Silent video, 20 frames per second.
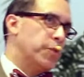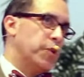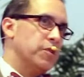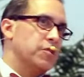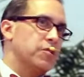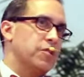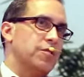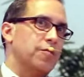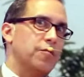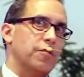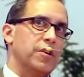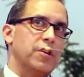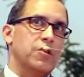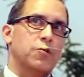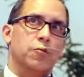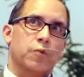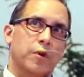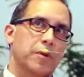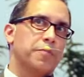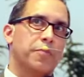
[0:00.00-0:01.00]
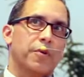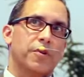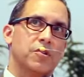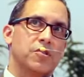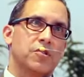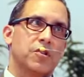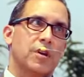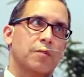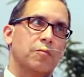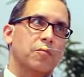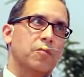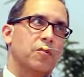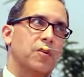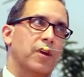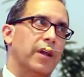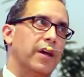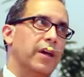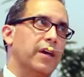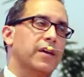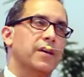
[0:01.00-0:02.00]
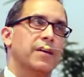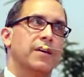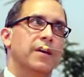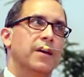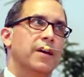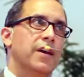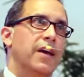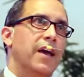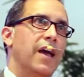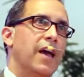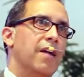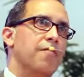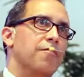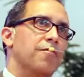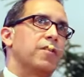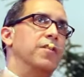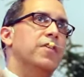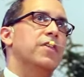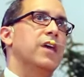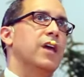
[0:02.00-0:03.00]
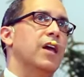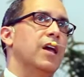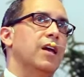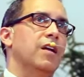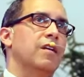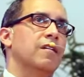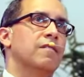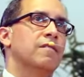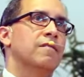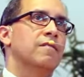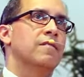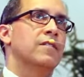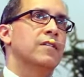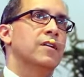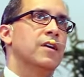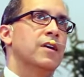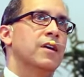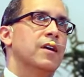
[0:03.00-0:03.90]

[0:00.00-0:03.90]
person, reach one person, I'm going like, everything